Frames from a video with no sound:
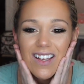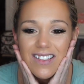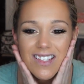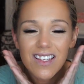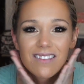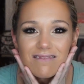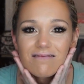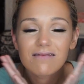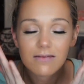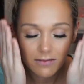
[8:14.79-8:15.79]
it's like
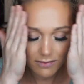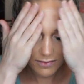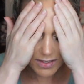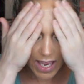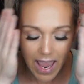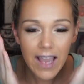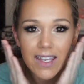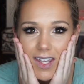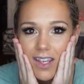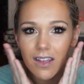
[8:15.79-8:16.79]

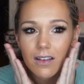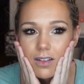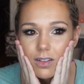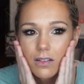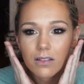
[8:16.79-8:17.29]
tacky.